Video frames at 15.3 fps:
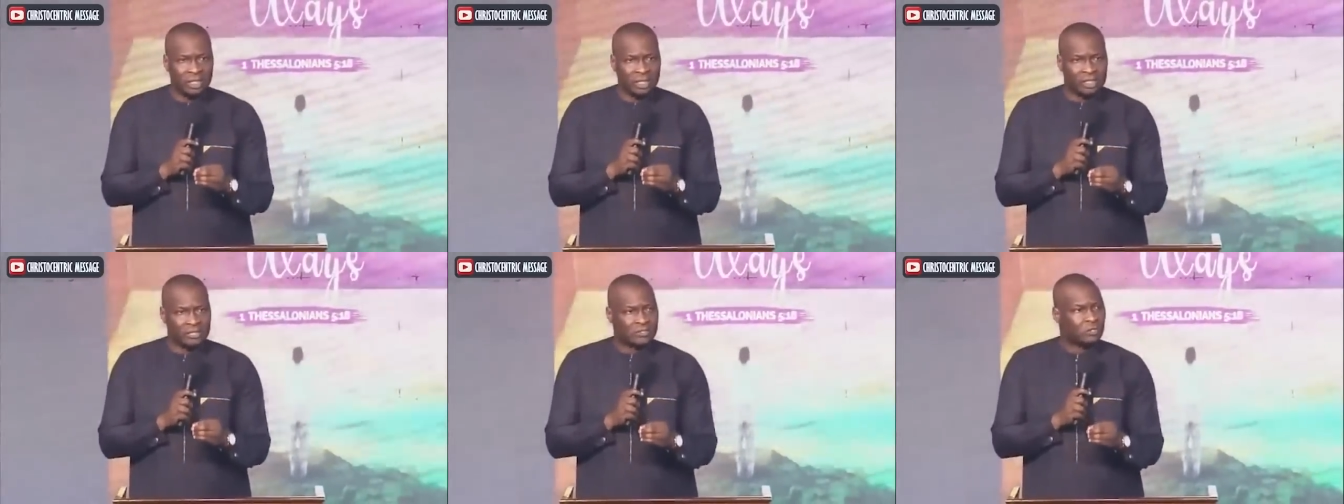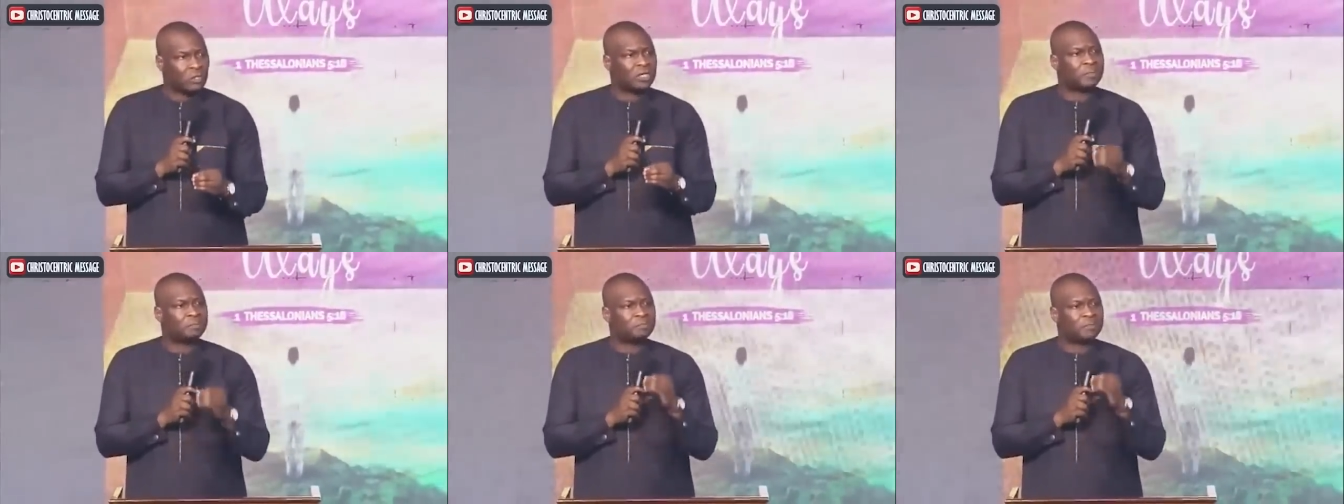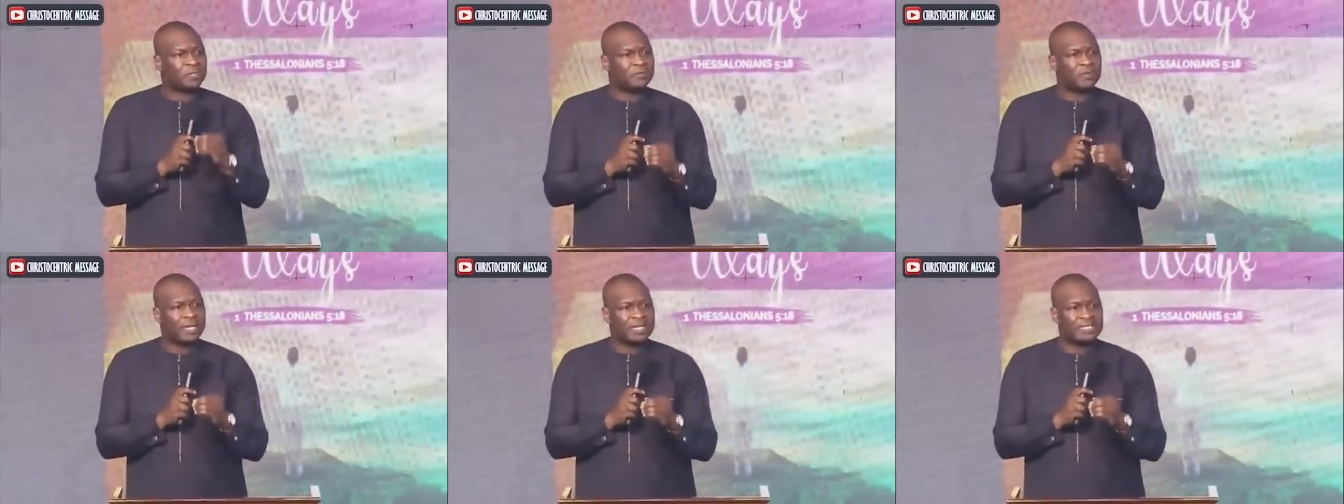is not a
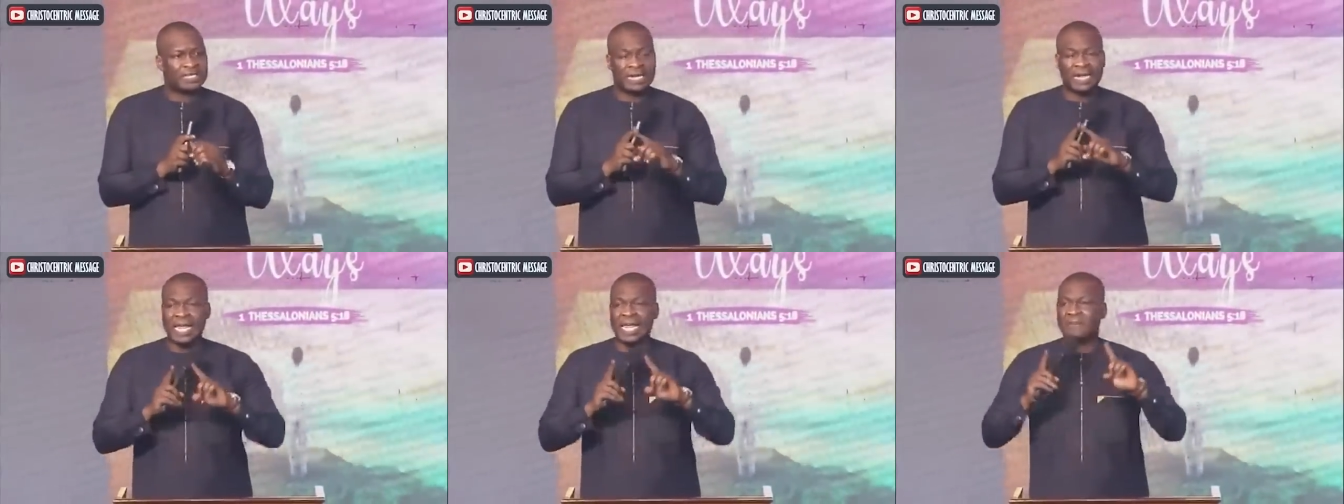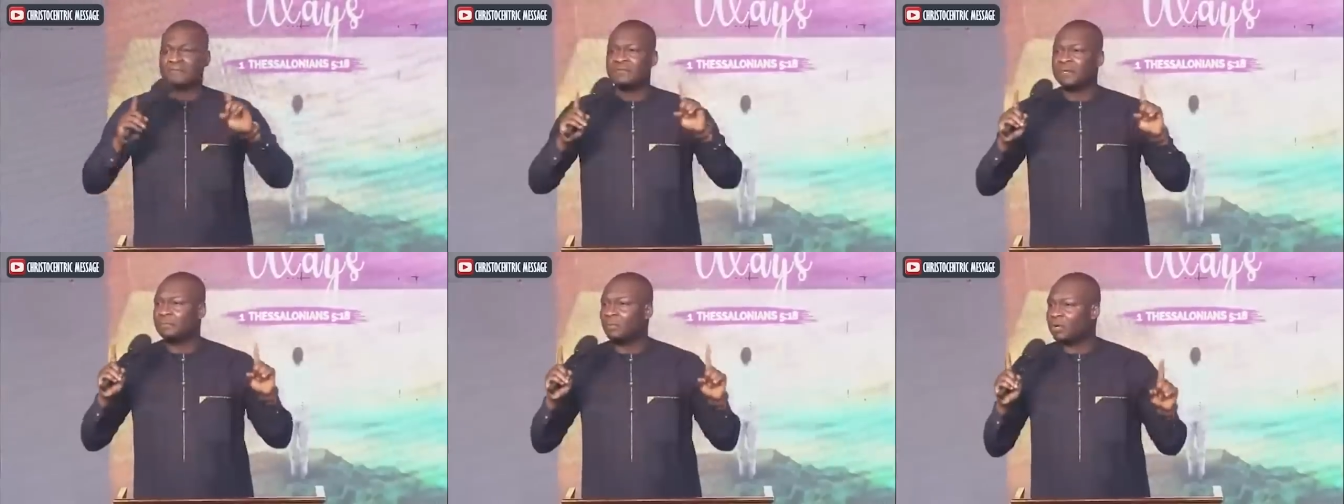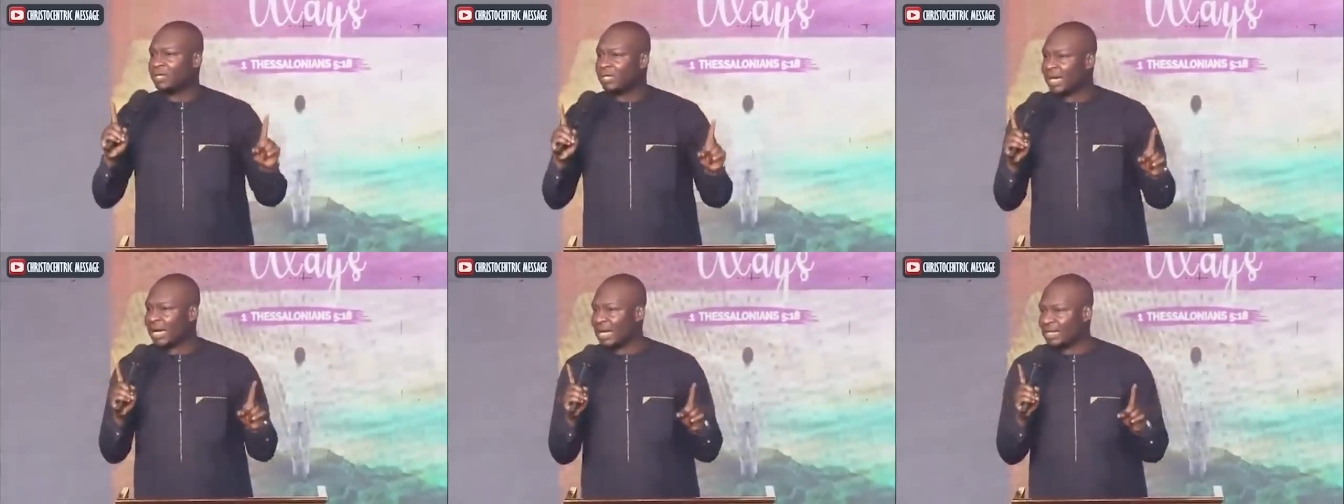privilege that
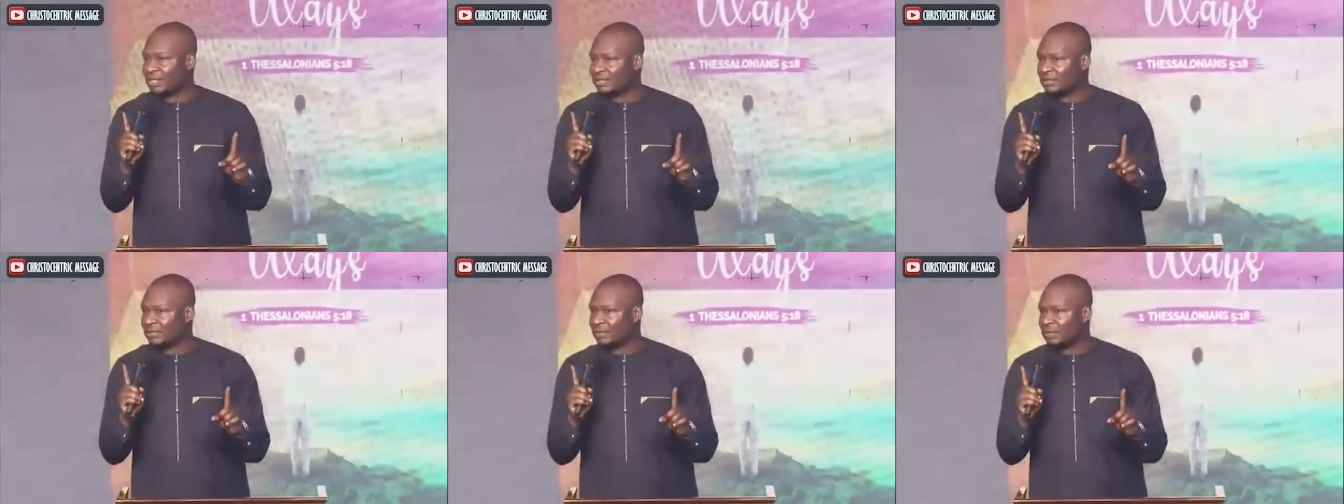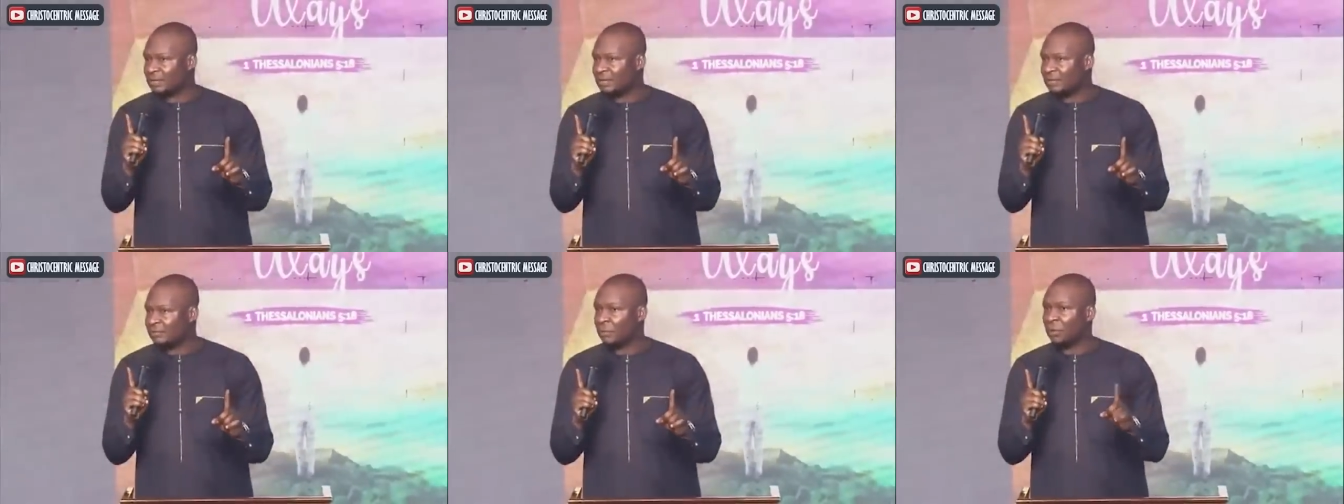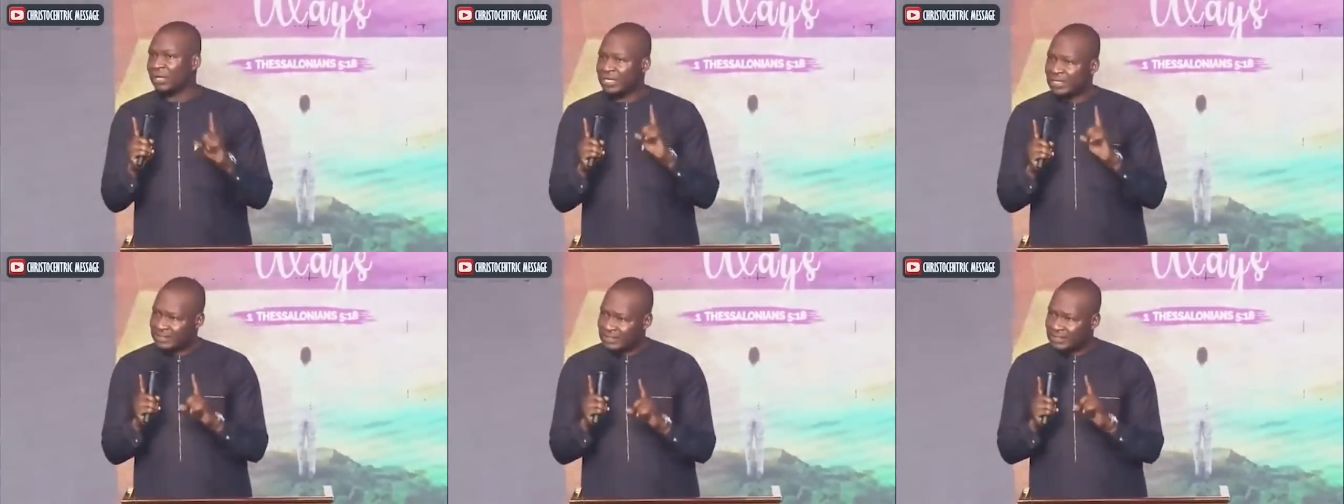everybody has. For
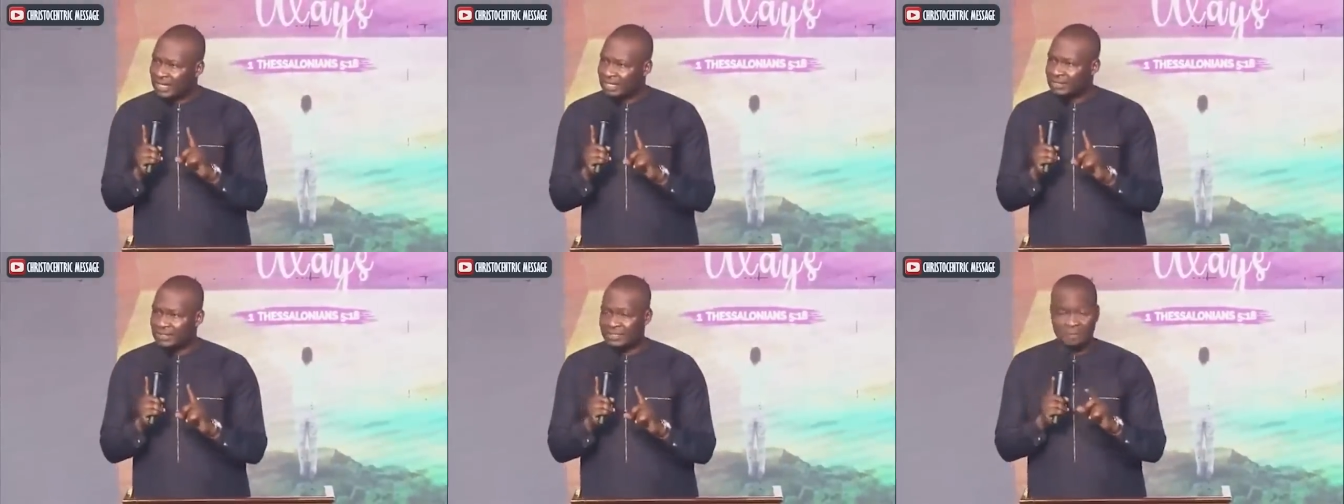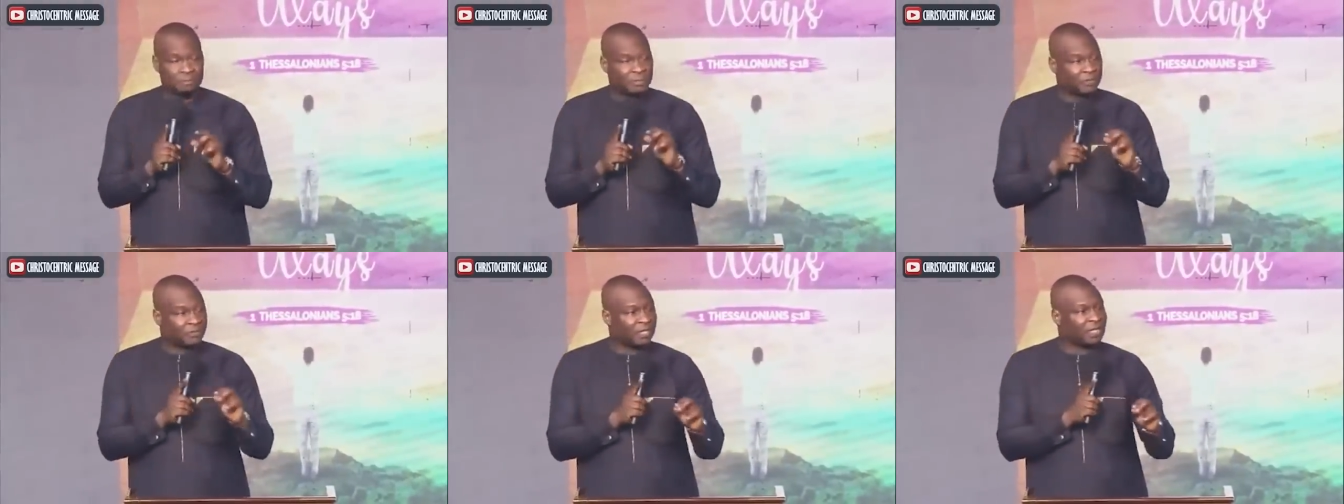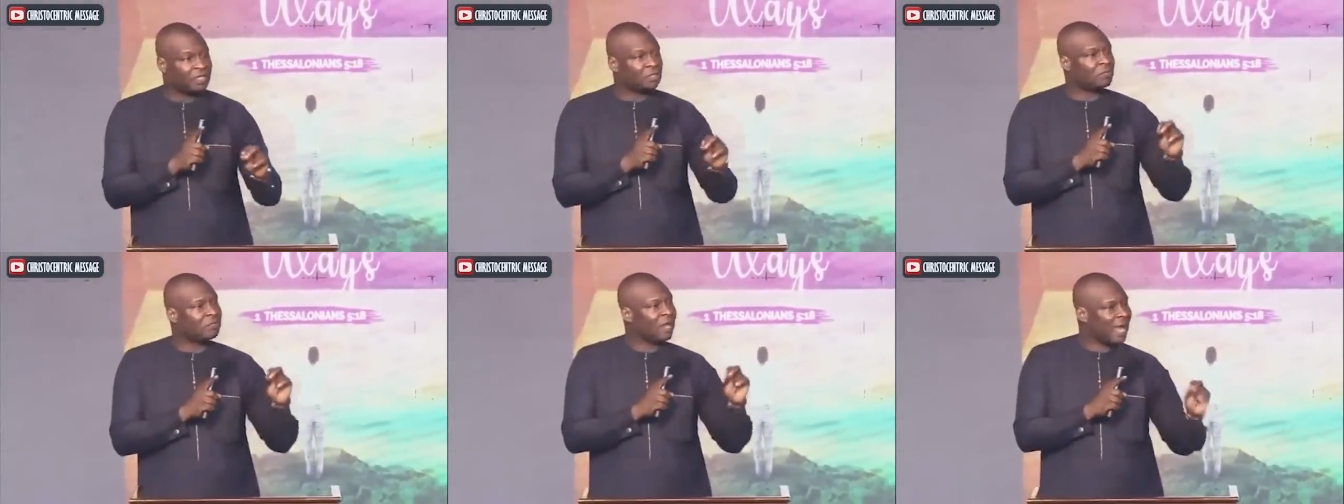instance, the privilege
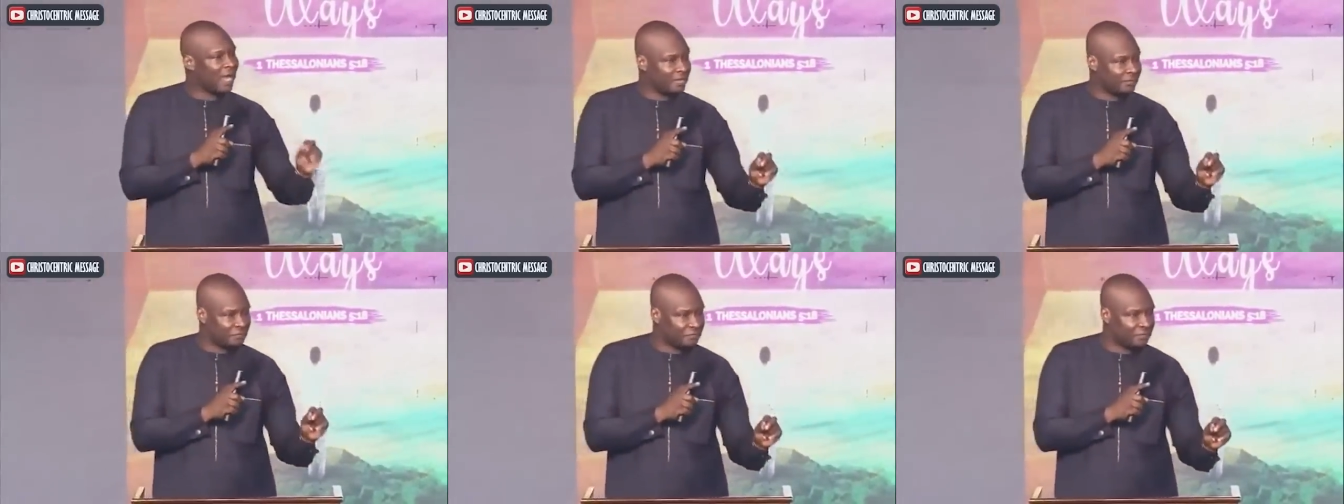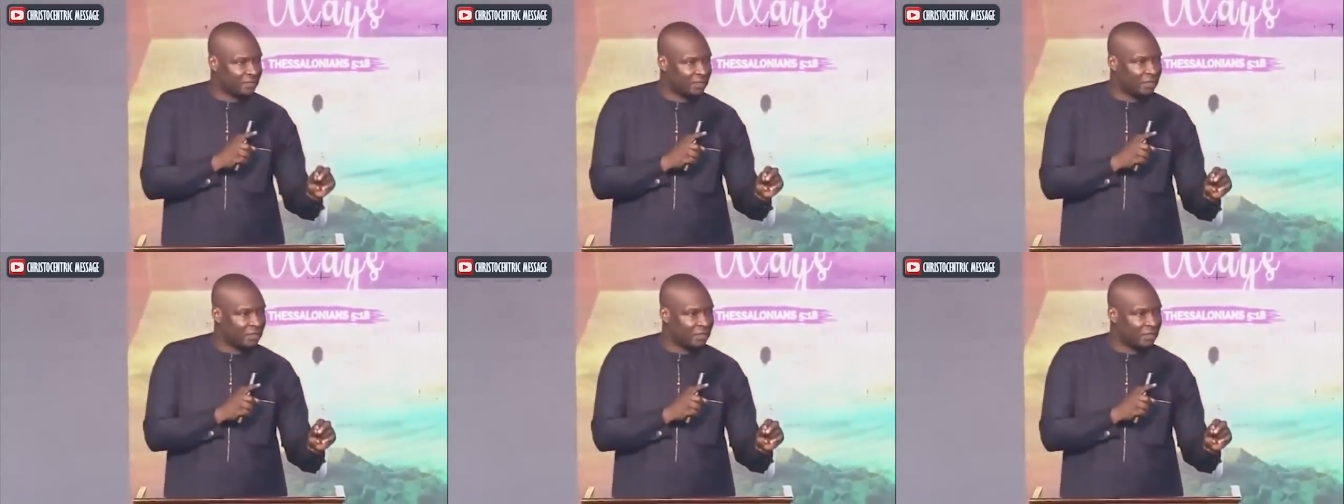of life.